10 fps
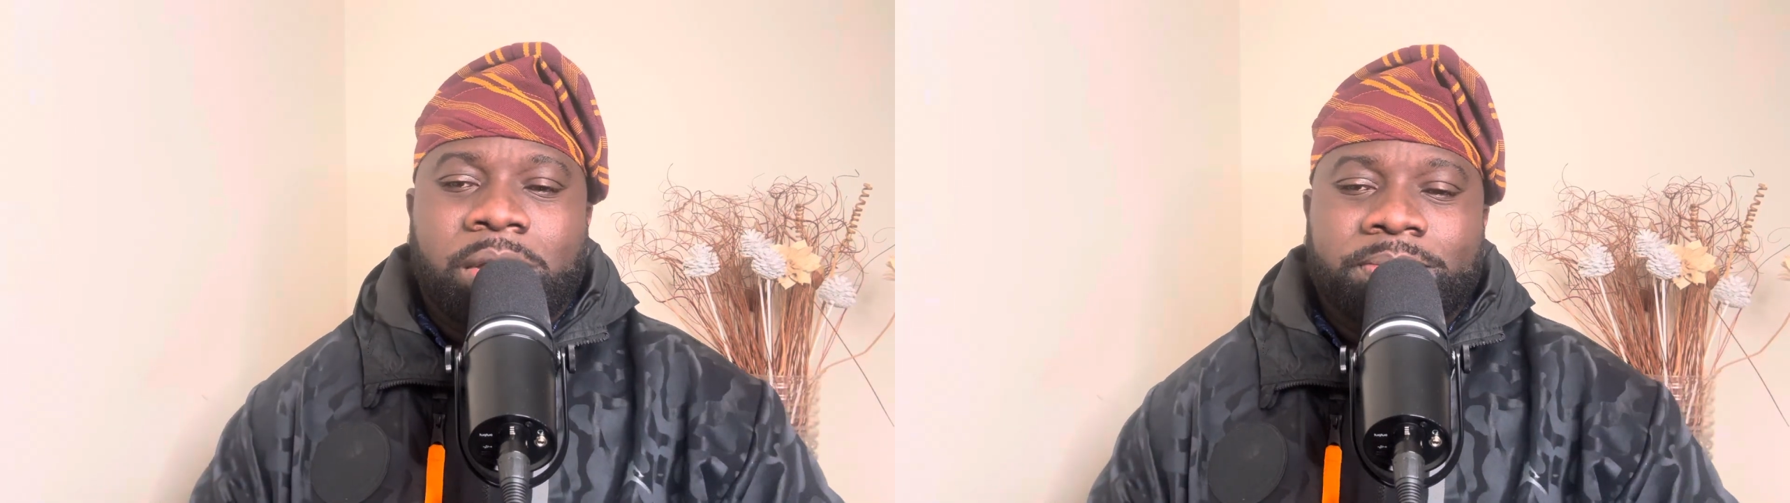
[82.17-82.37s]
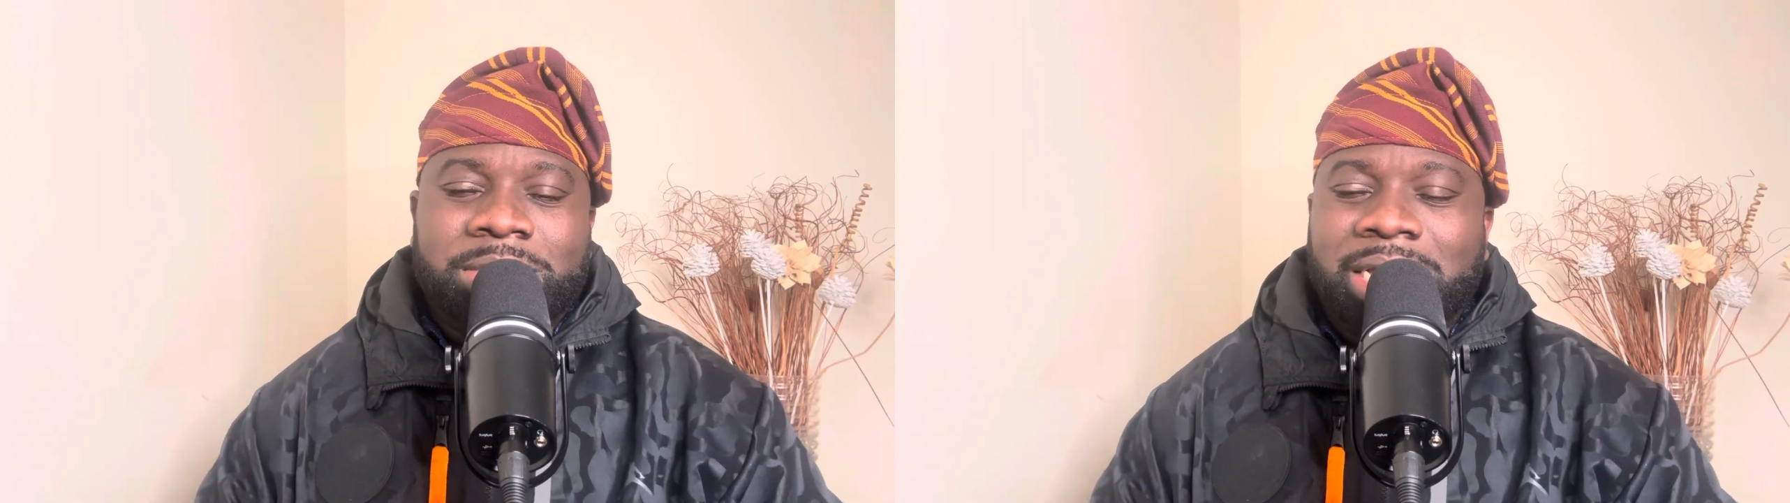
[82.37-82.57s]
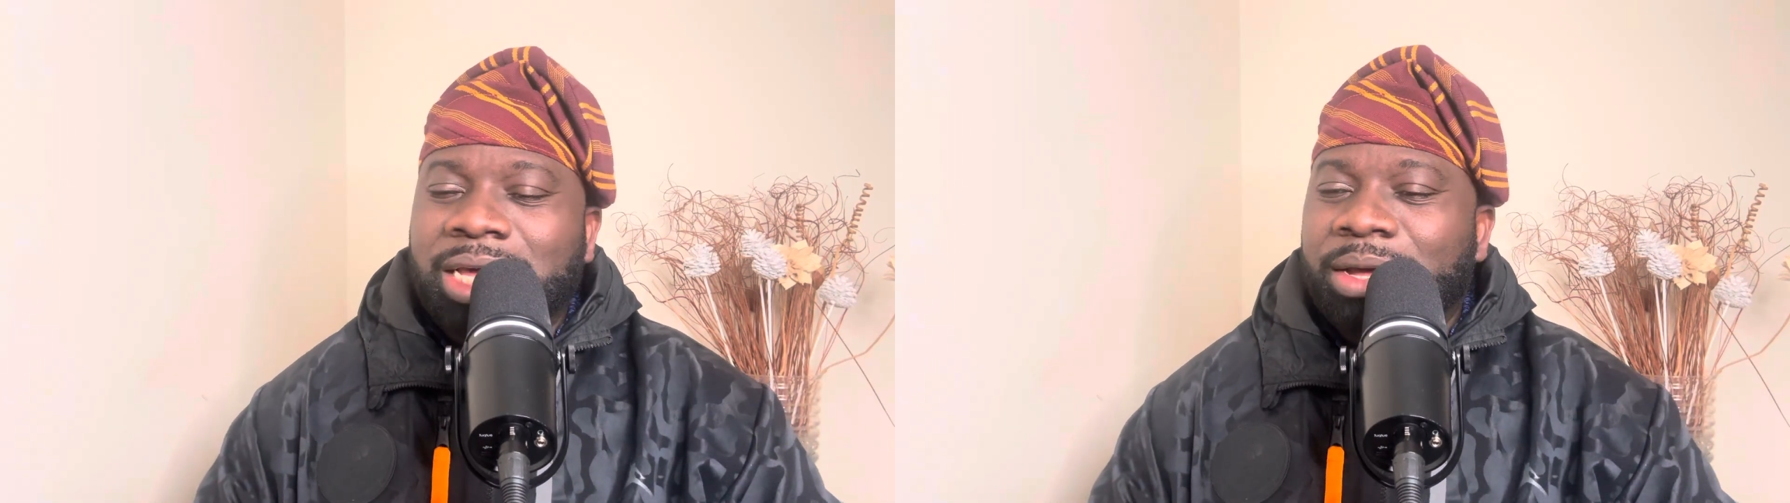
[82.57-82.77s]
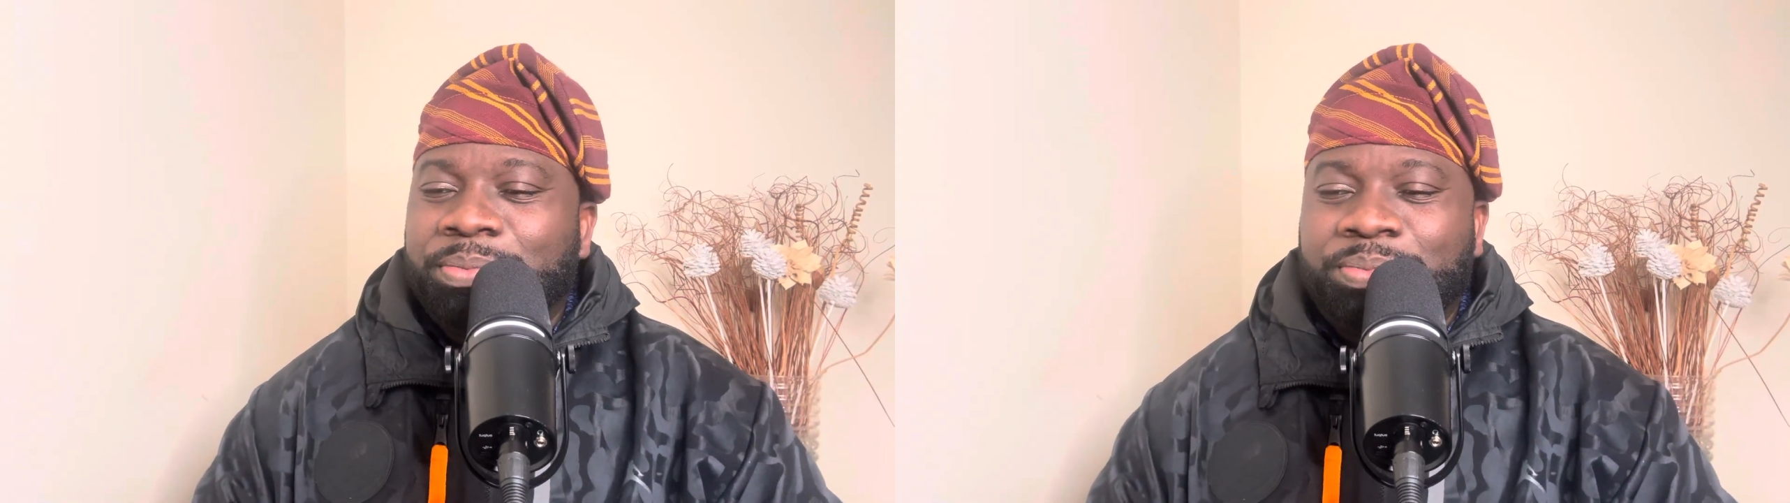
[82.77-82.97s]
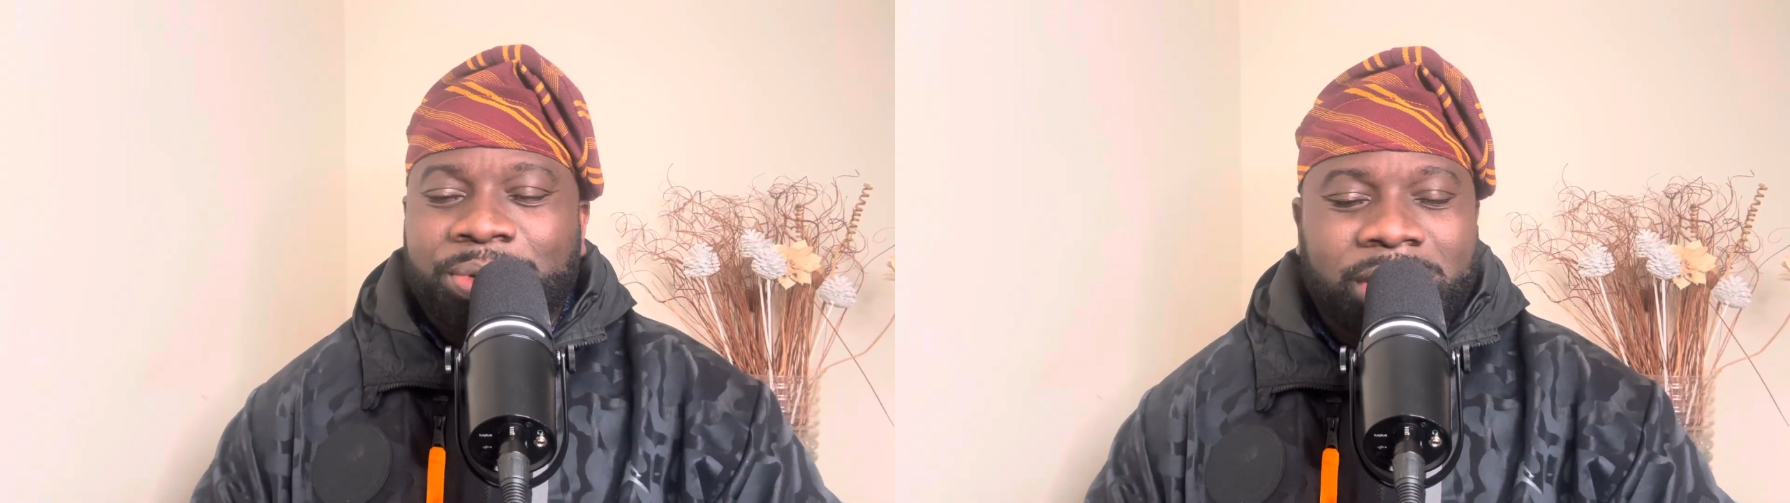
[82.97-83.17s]
Saka
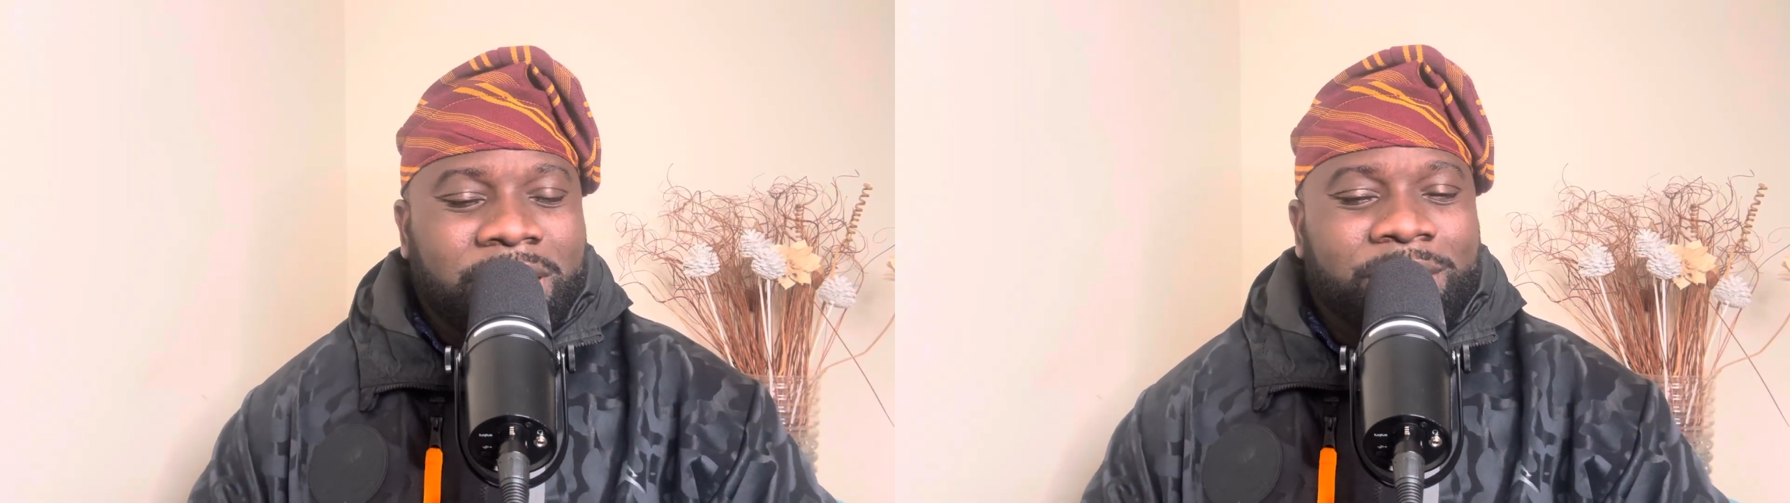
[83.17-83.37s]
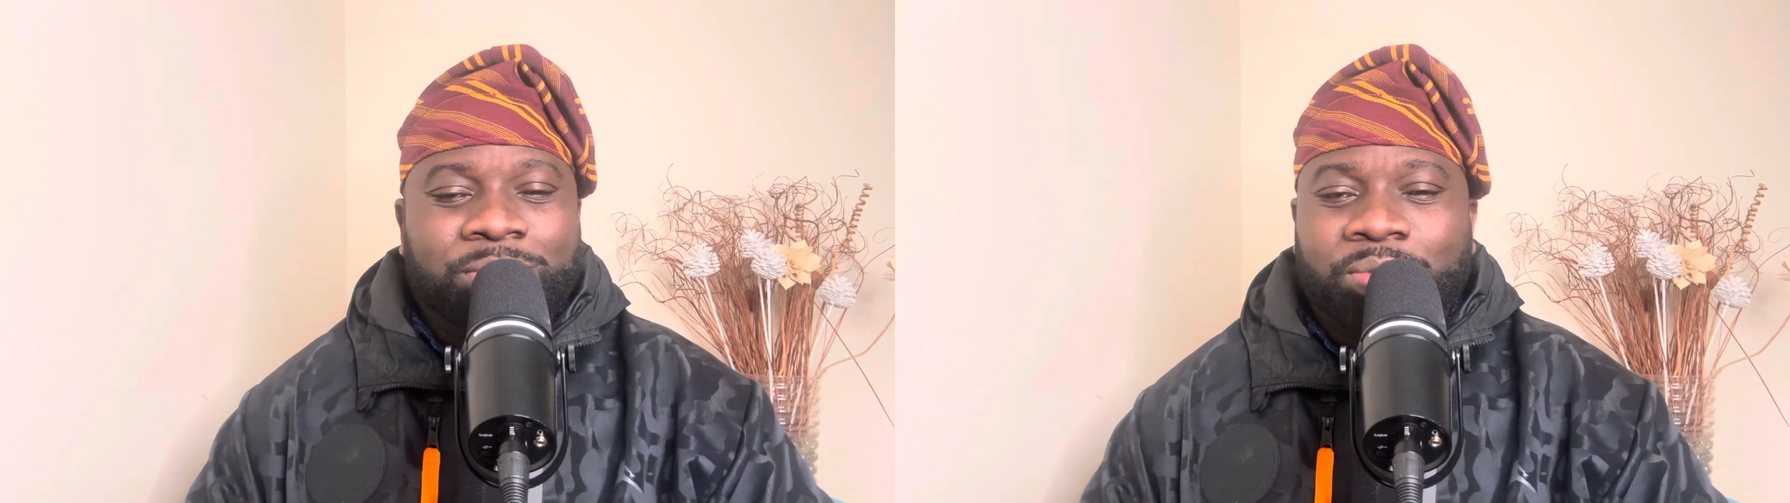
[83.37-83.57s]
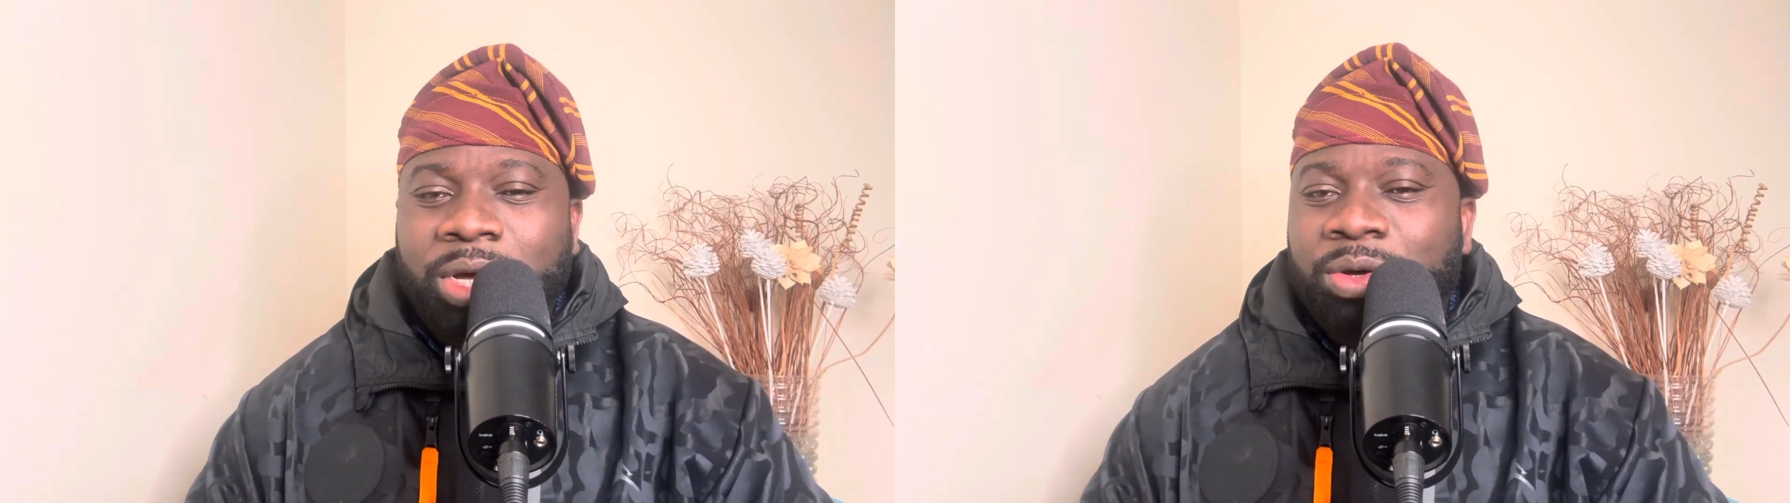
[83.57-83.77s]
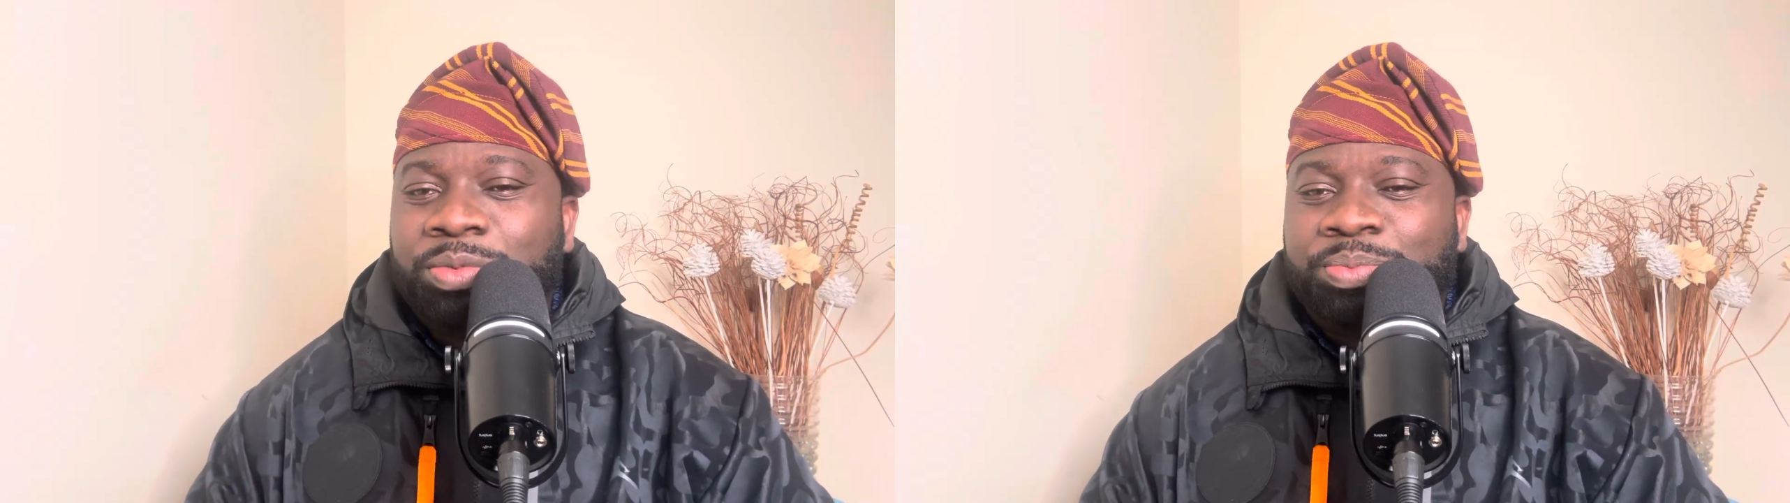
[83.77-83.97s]
playing well,